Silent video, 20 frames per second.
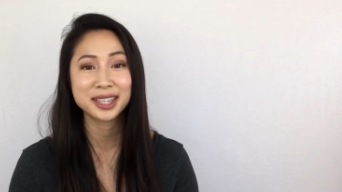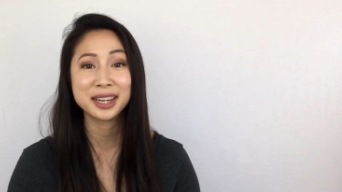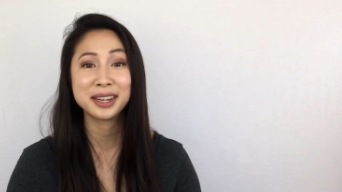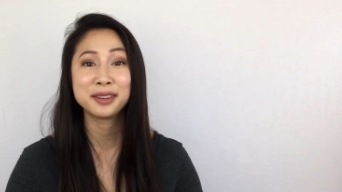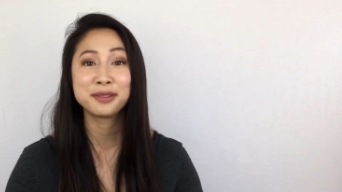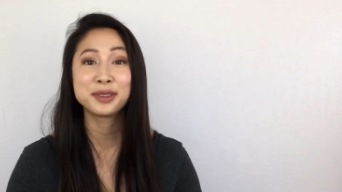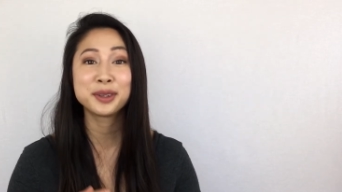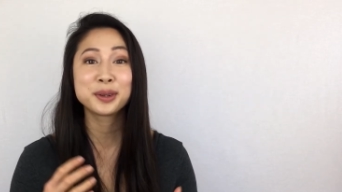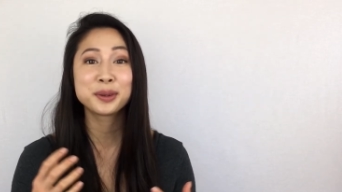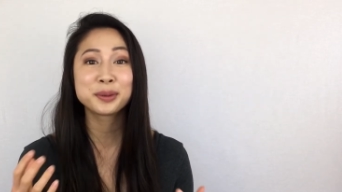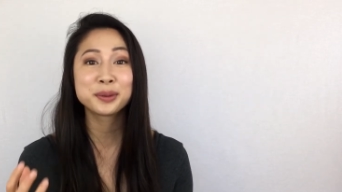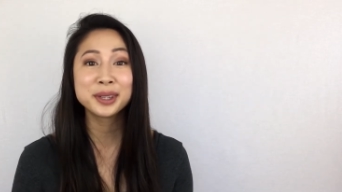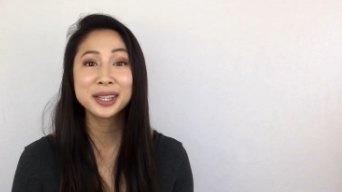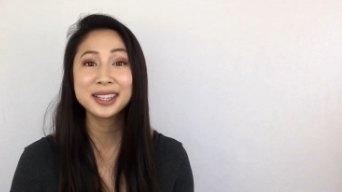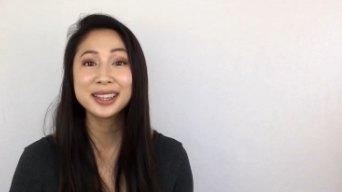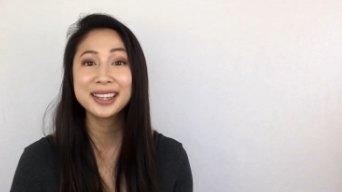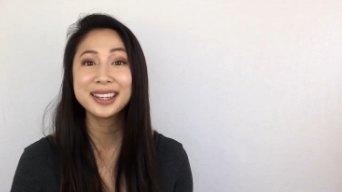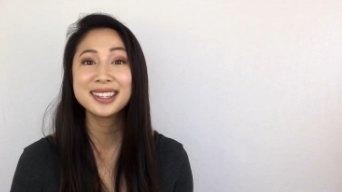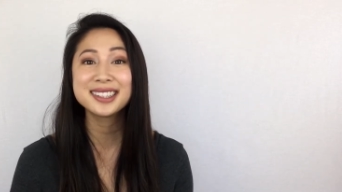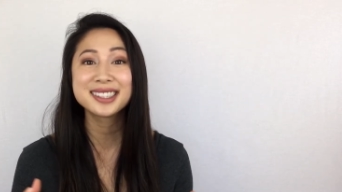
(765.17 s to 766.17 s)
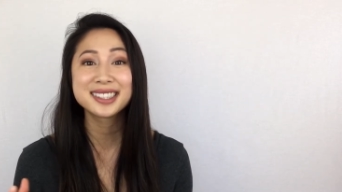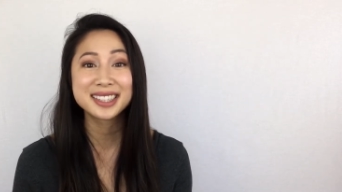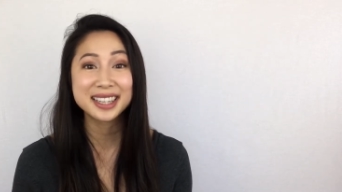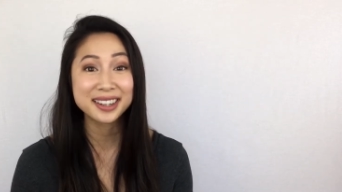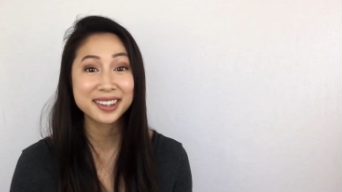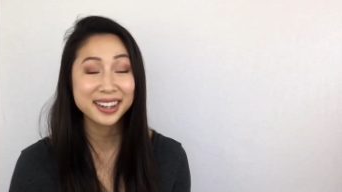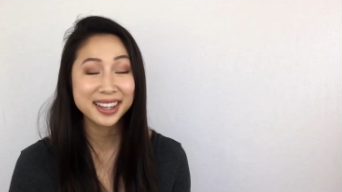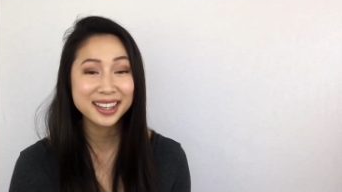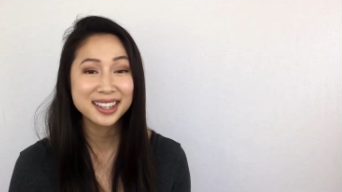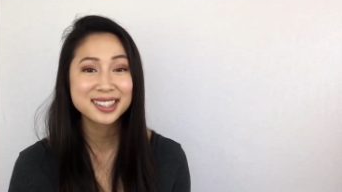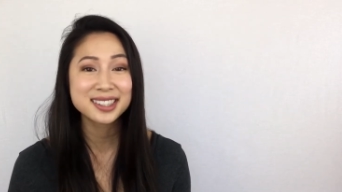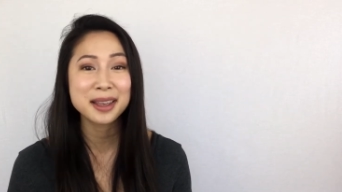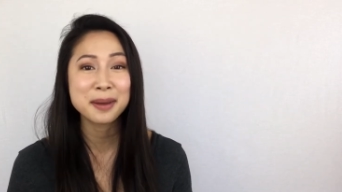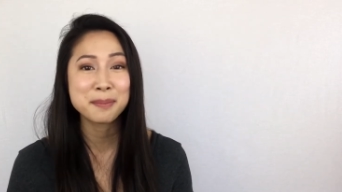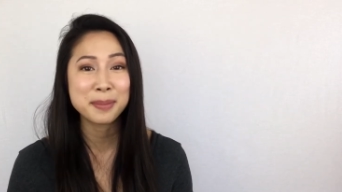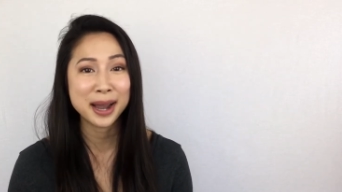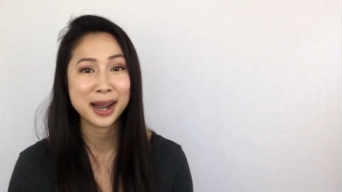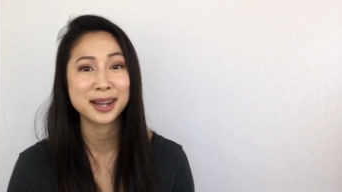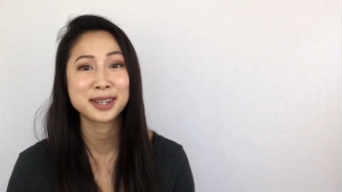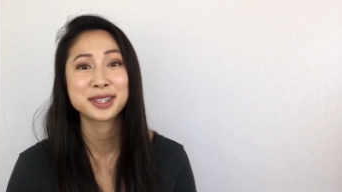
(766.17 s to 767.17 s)
And if you're really serious and
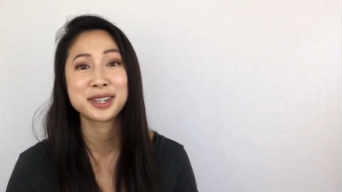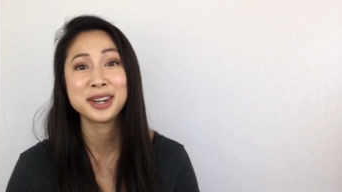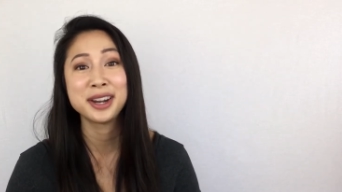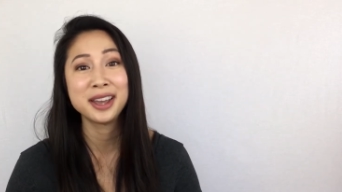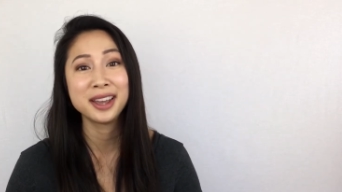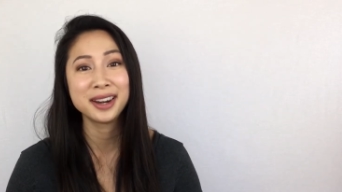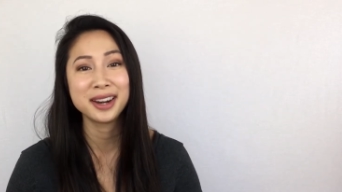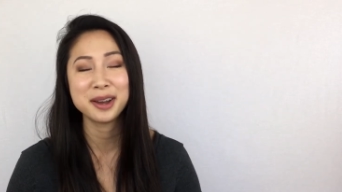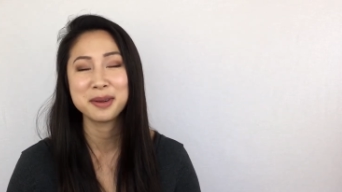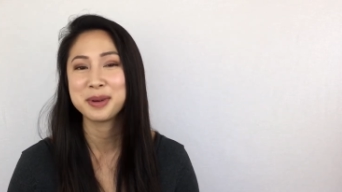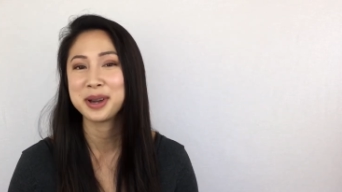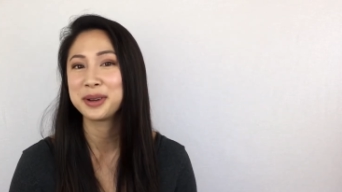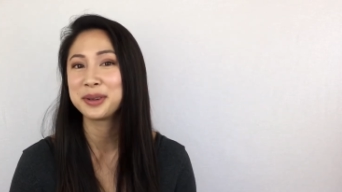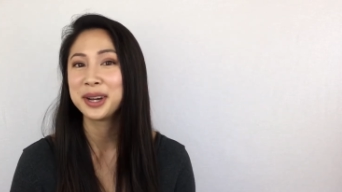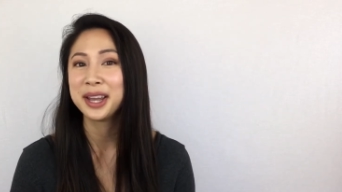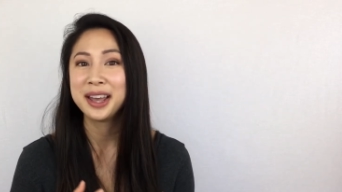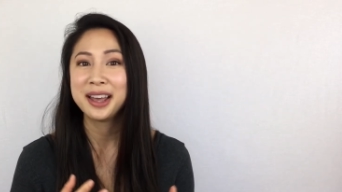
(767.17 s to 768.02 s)
passionate about